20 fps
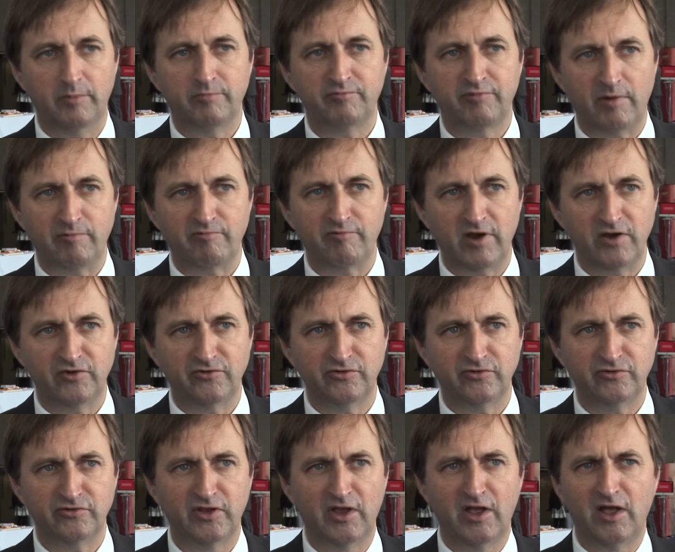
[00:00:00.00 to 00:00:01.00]

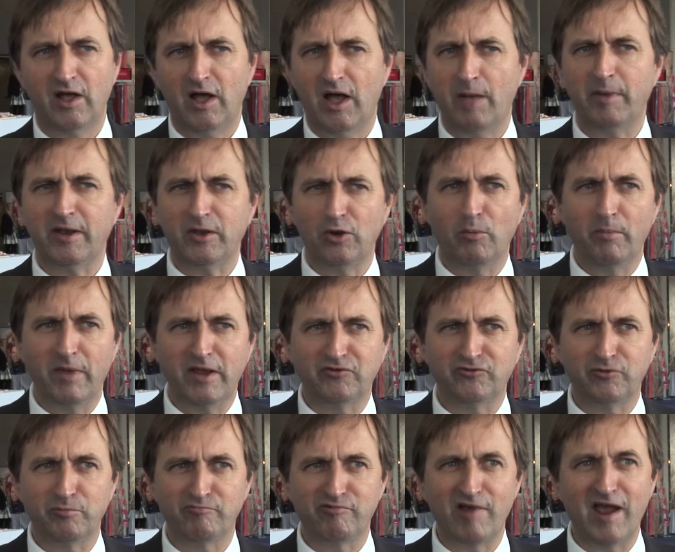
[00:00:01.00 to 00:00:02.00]
preparations. I better not
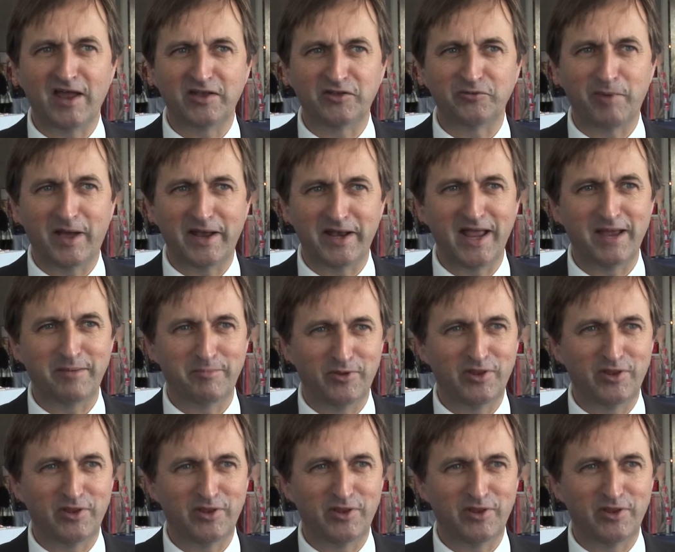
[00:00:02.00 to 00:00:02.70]
mention brands by name,